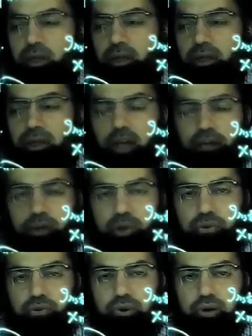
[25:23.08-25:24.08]
They can be
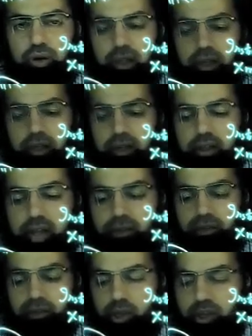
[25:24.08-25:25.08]
used for electrical
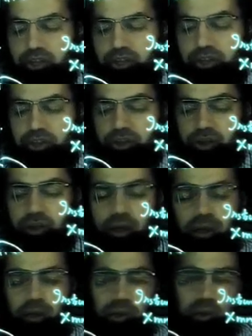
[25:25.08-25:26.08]
isolation
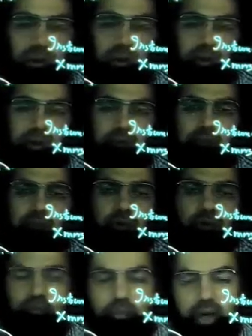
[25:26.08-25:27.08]
or
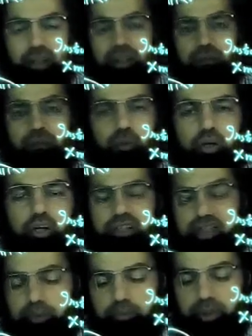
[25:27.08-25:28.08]
for minor
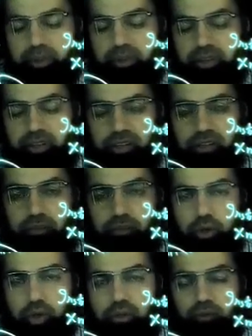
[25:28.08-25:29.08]
voltage compensation,
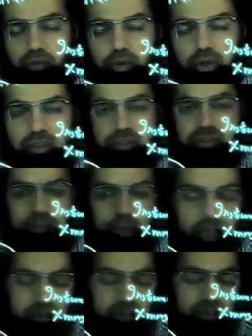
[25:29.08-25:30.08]
minor voltage
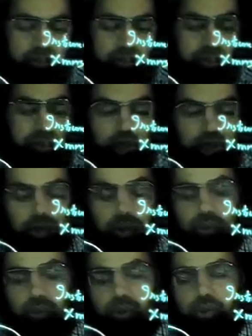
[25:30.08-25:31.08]
stabilization.
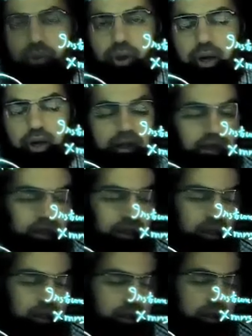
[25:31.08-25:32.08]
You will require
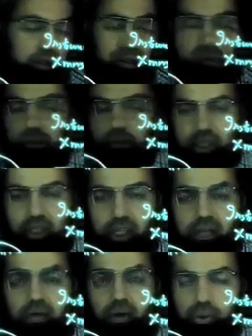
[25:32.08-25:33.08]
something
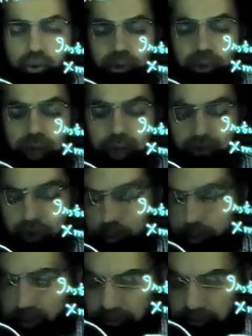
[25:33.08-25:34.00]
like auto transformer.